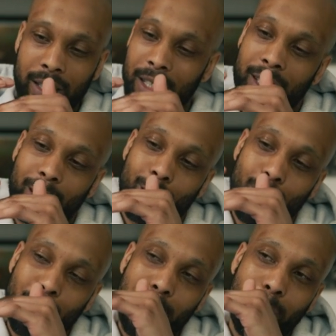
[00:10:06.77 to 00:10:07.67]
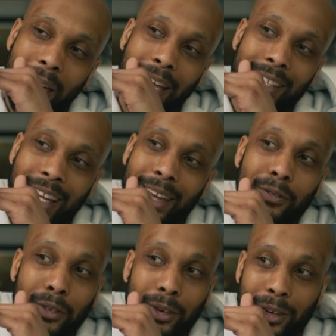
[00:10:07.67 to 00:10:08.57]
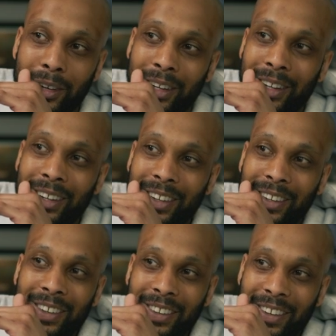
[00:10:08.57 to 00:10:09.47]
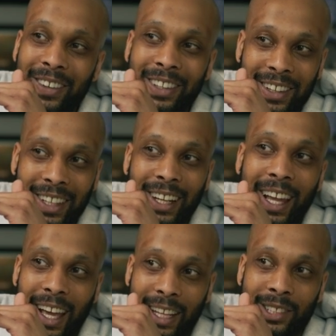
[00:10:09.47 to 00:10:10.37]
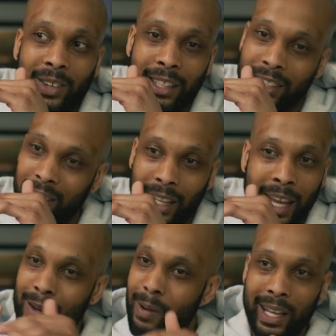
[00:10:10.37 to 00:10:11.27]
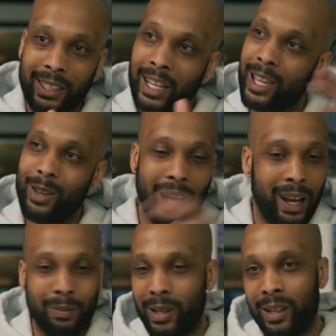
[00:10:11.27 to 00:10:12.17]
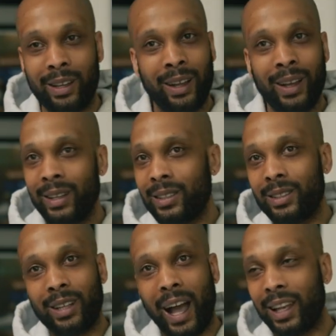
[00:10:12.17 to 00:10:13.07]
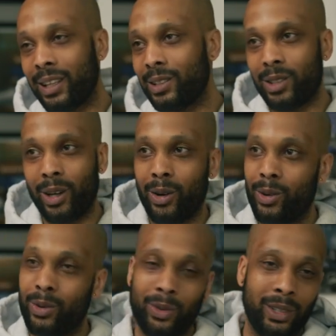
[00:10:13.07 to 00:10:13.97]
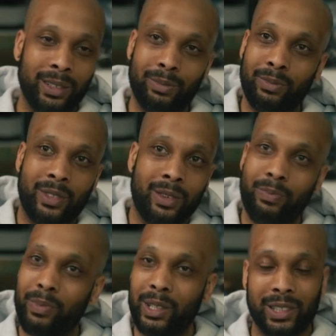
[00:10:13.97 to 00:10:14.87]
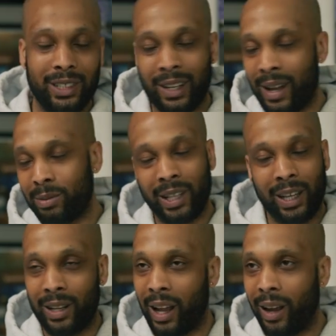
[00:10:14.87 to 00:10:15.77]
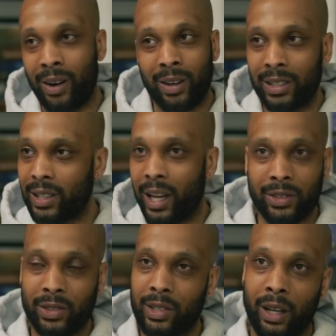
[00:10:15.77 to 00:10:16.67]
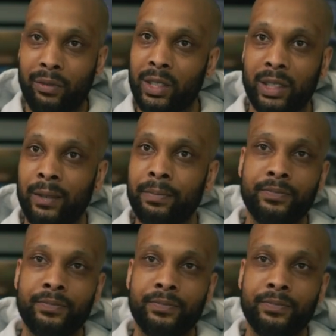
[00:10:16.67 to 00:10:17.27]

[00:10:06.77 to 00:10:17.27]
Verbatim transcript: just a little bit past half full, mm-hmm. on, on your glass, right? Just ain't nobody saying you gotta be Jolly Joe and be, you know what I'm saying? Like all this extra stuff is,